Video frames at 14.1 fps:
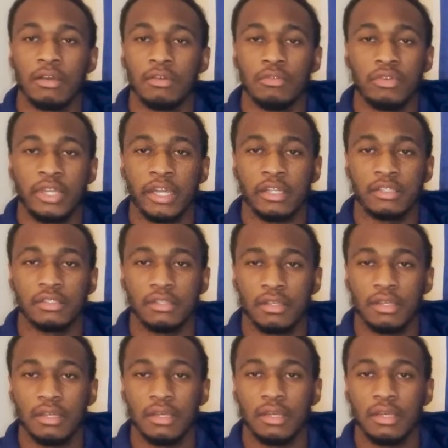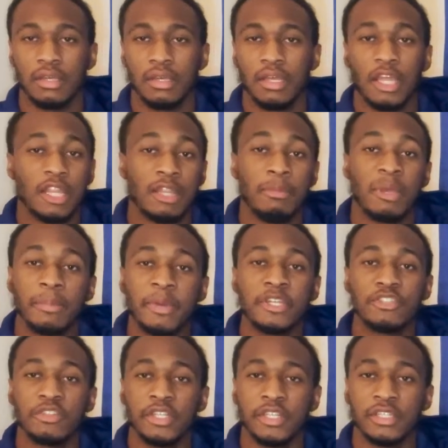Who cares? The big picture
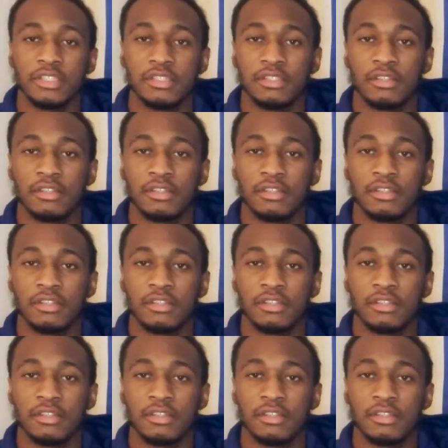here is